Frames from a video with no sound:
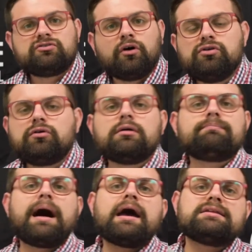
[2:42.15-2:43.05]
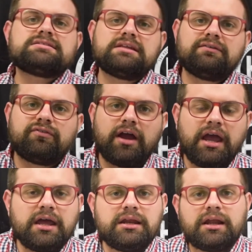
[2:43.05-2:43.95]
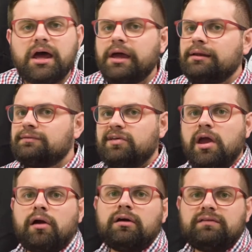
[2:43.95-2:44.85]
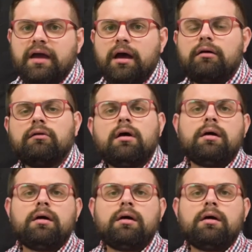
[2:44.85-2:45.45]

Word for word: So you could buy this thing for $89,000, tear it down,